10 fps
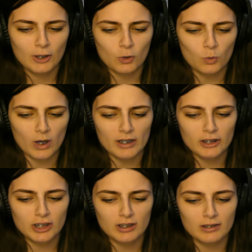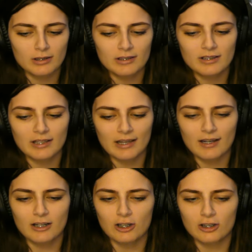Why does she look
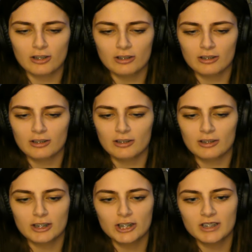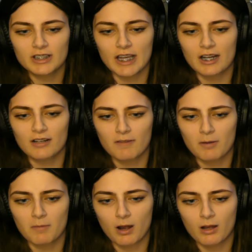scared? Is she scared of her
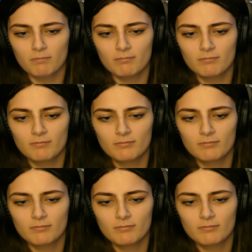mom?